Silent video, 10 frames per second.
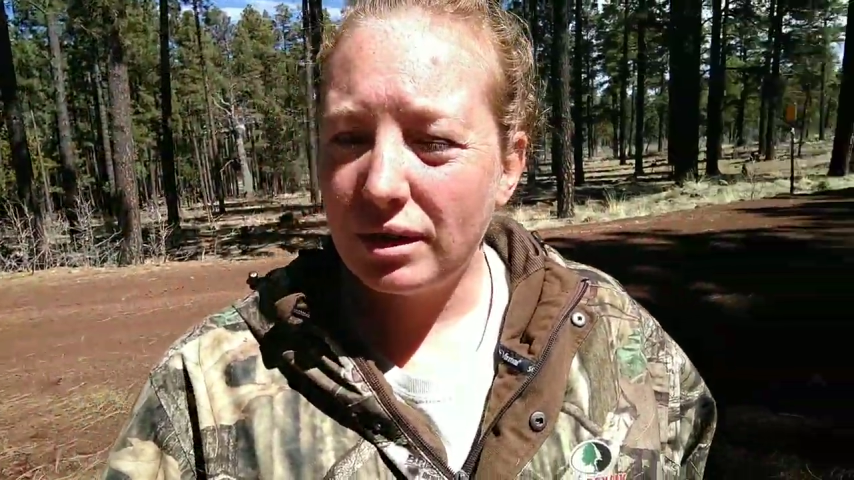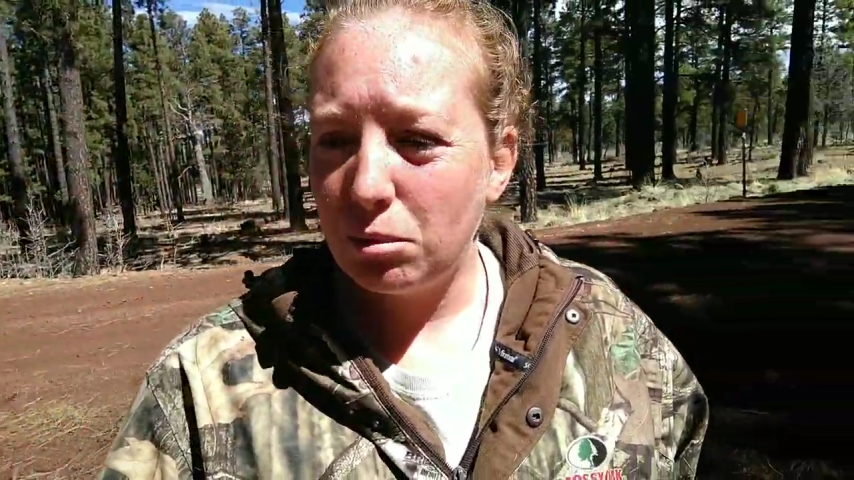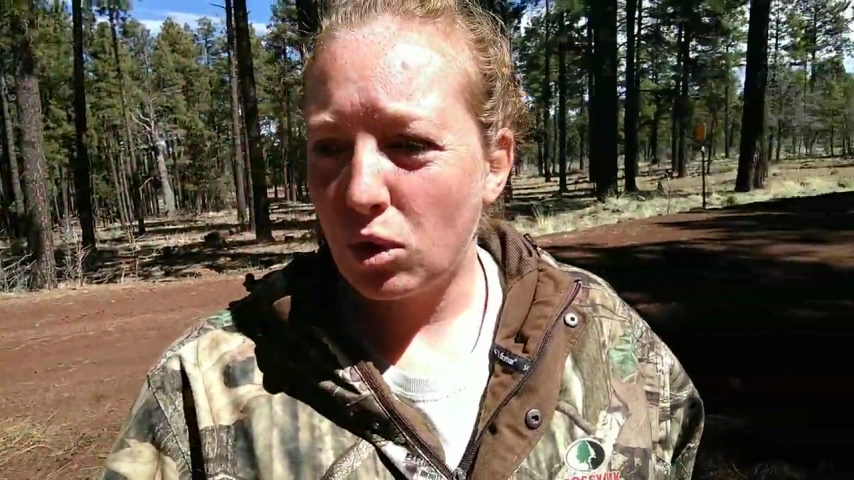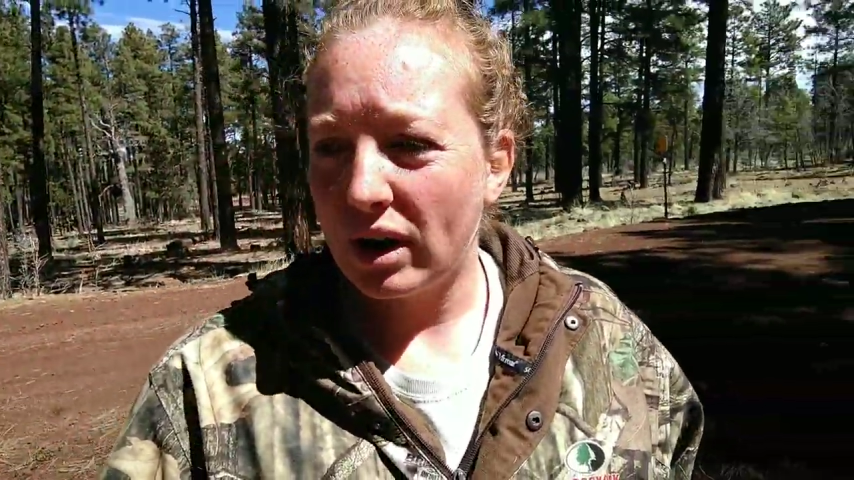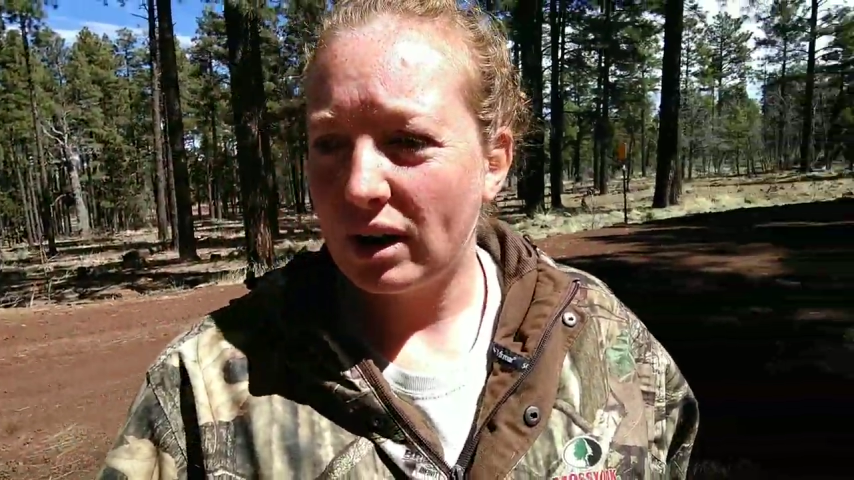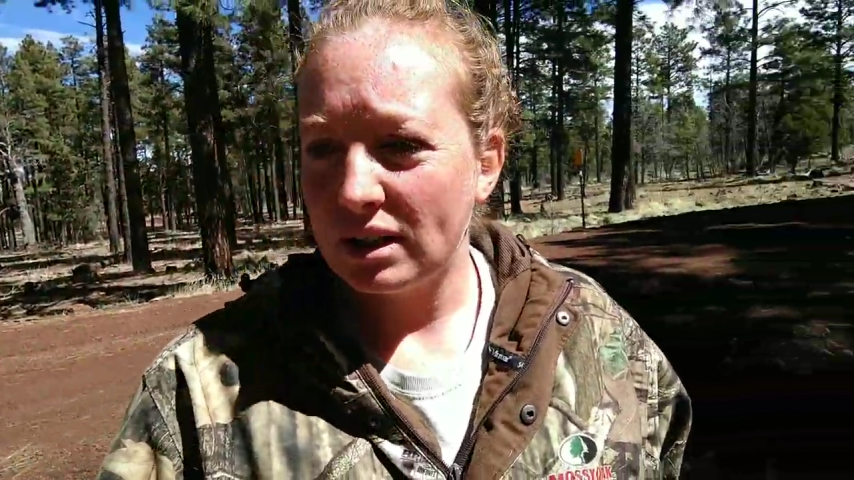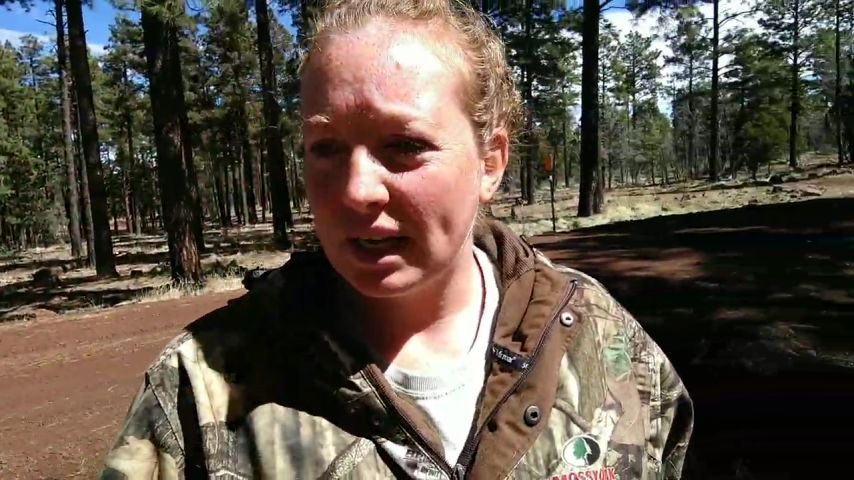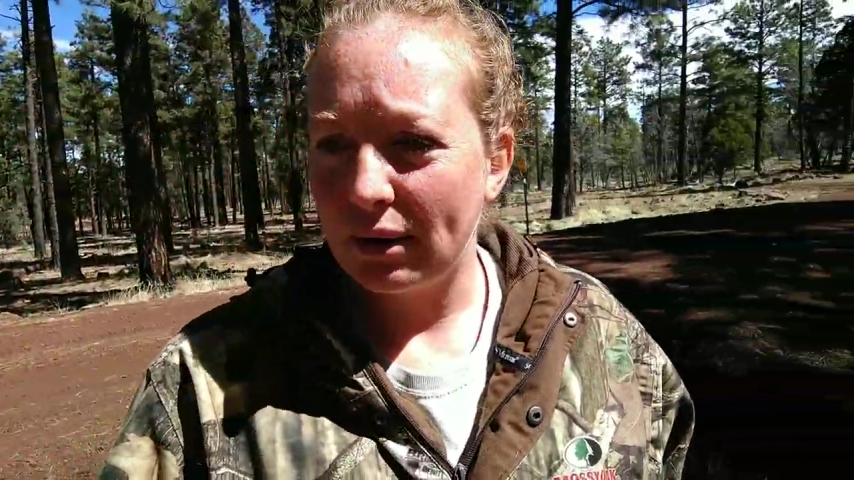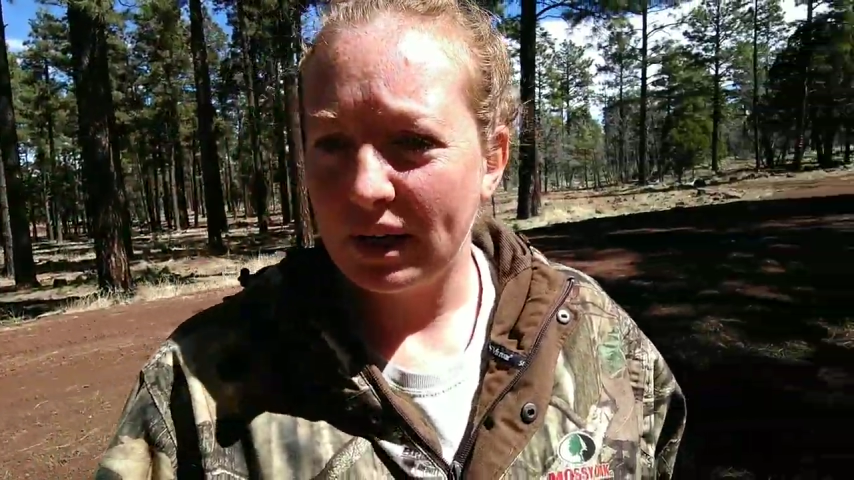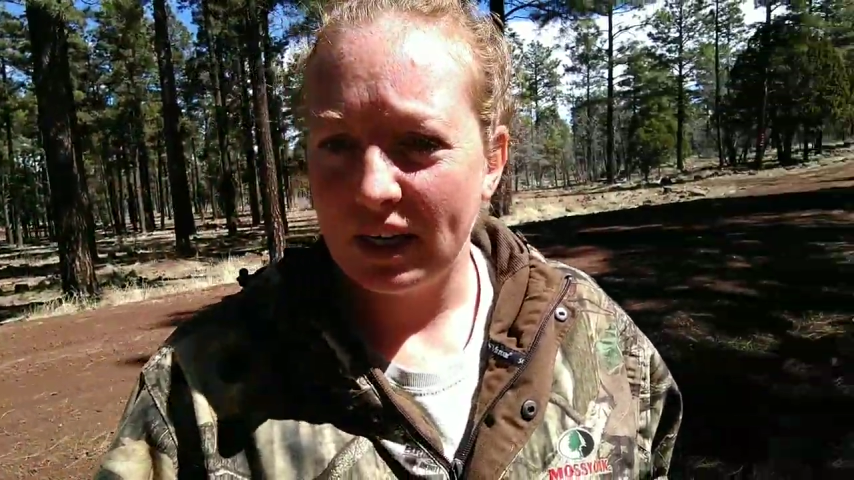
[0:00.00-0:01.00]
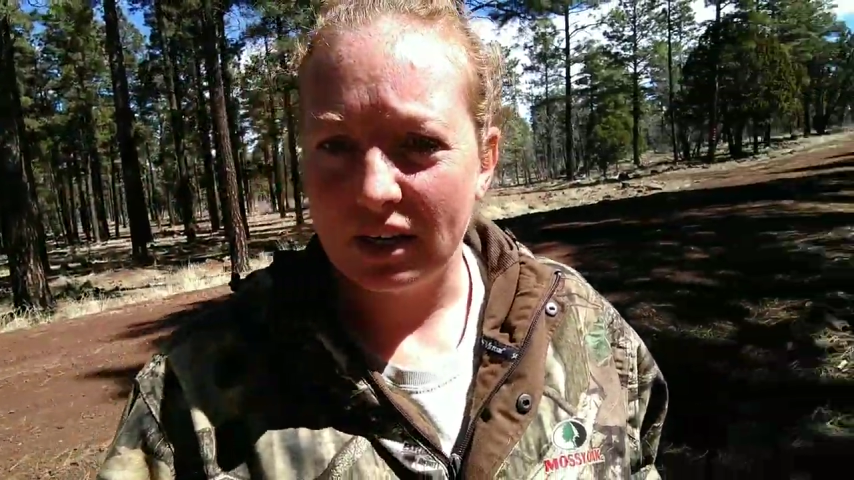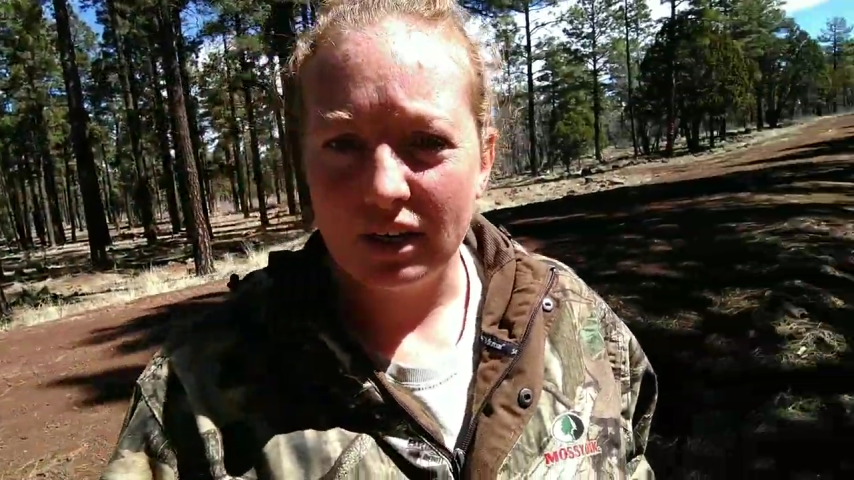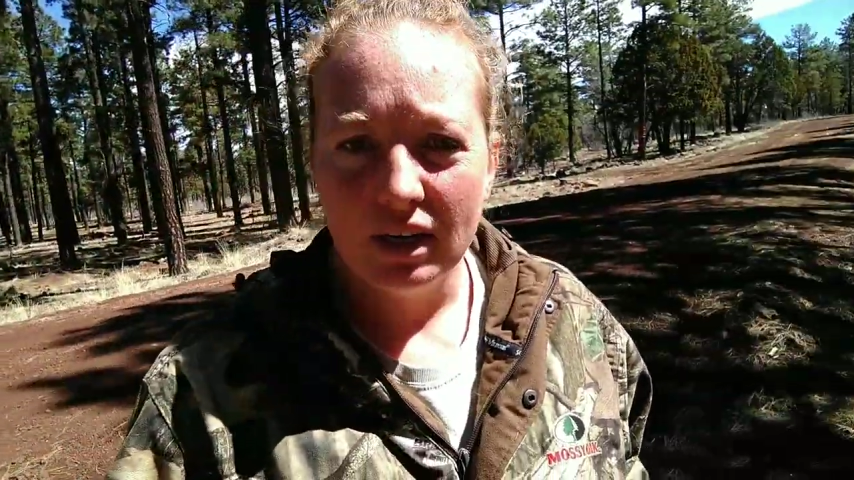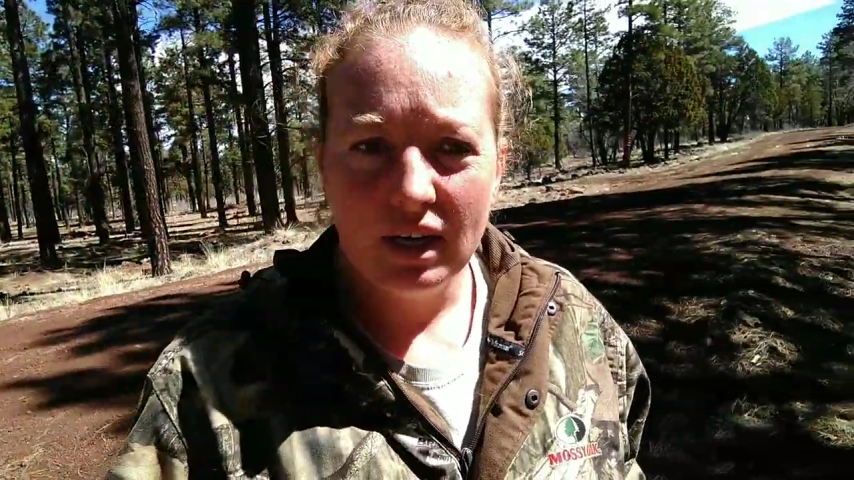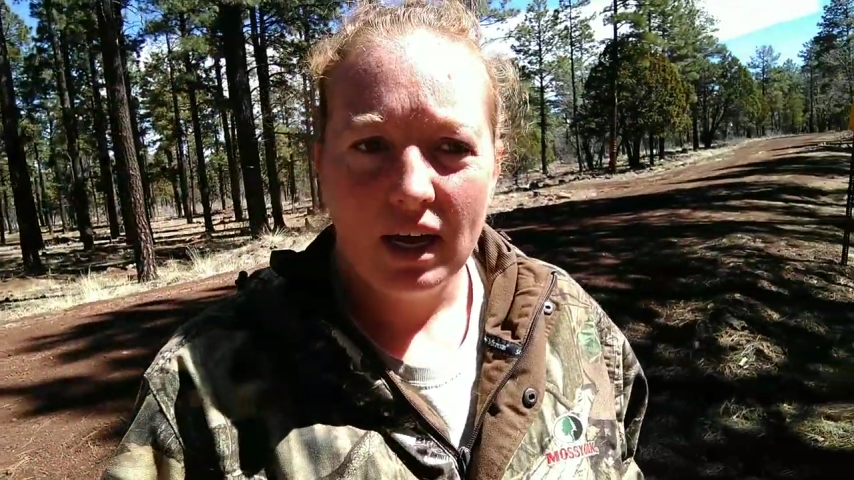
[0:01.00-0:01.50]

the morels out here.